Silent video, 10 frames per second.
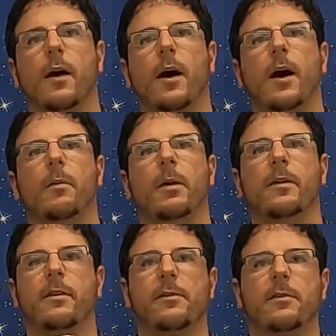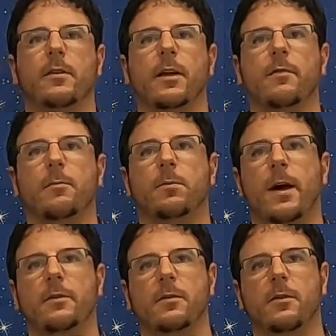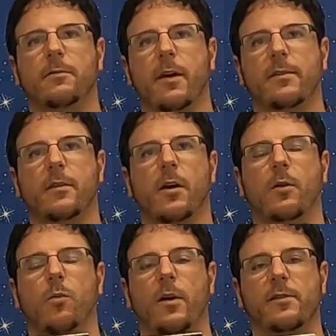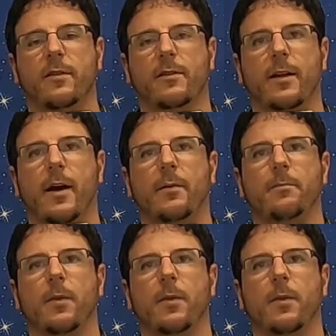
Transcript: In addition to giving practical advice on watching the sky,